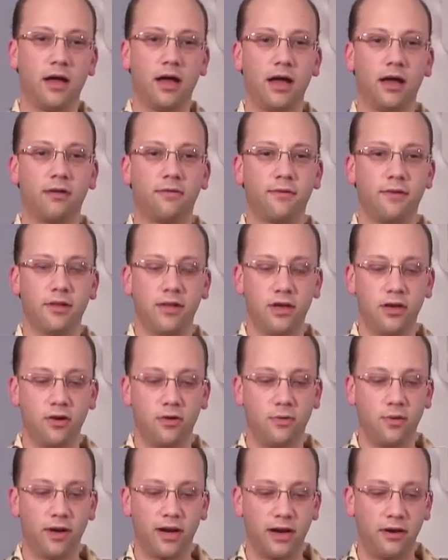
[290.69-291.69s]
I don't really
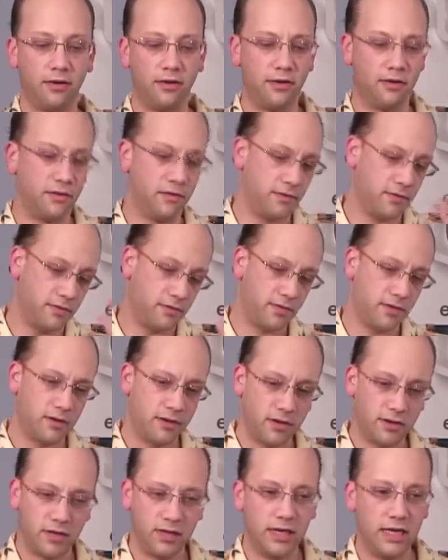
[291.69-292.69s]
know what I
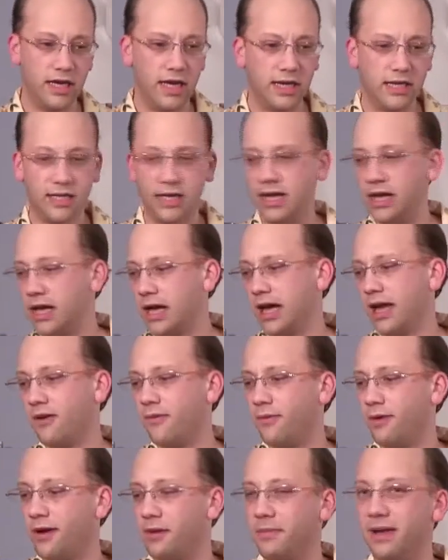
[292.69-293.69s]
need to get. I
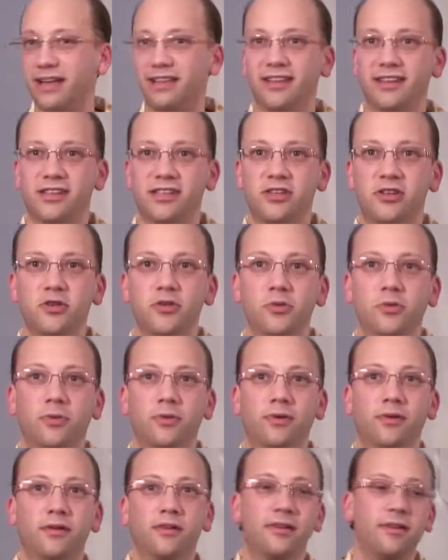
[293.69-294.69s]
don't want to make this too
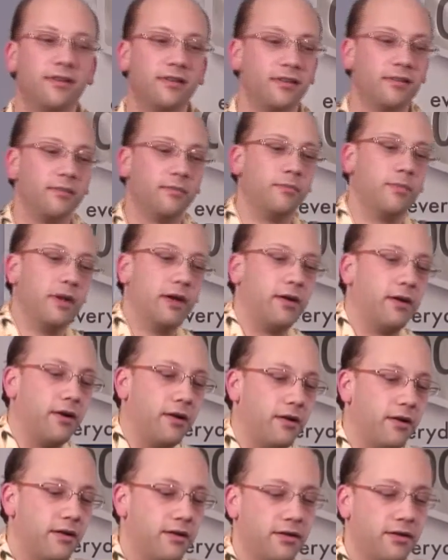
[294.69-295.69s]
bitter.